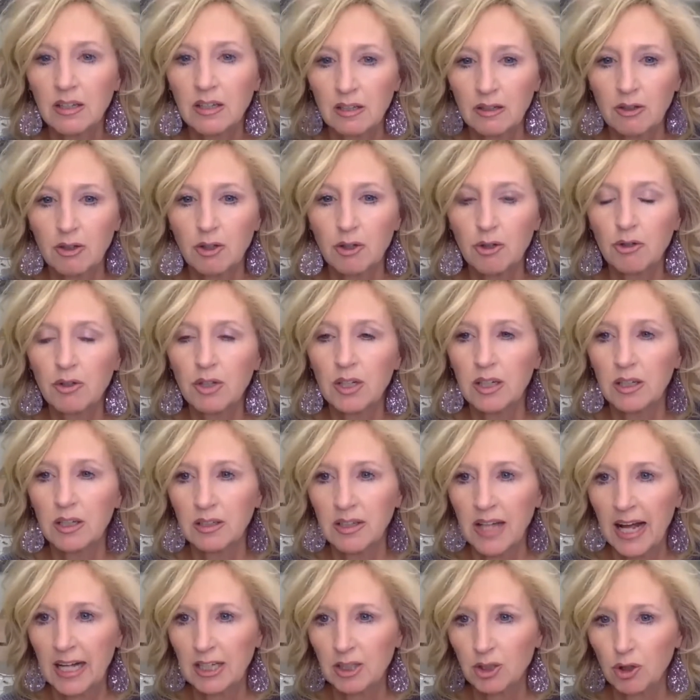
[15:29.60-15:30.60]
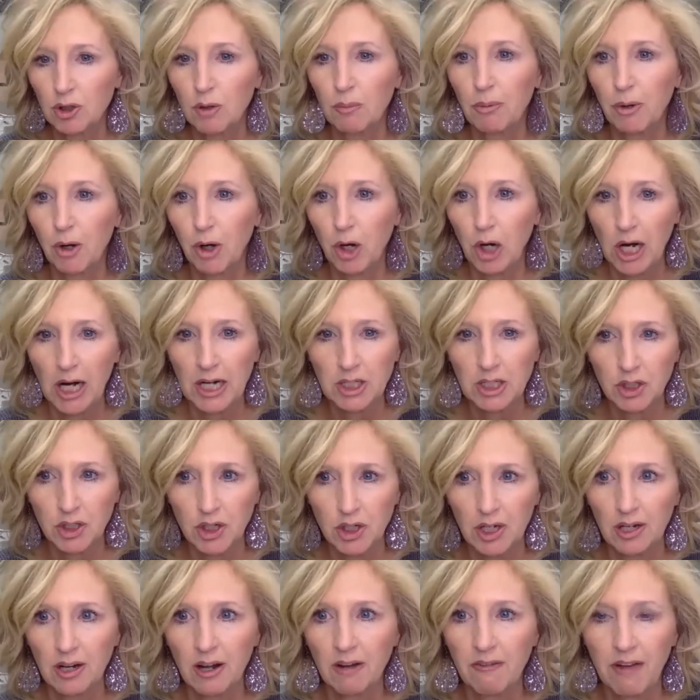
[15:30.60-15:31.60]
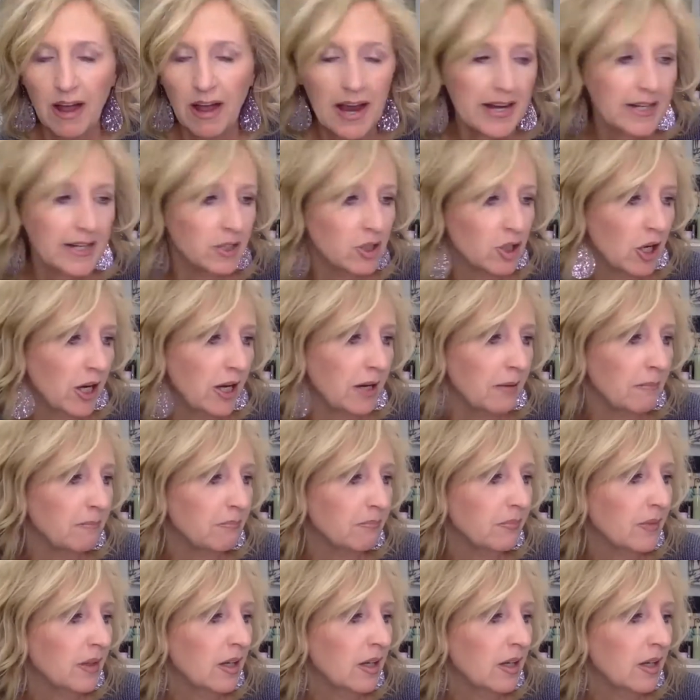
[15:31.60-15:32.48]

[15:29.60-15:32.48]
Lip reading: through the natural progression of aging.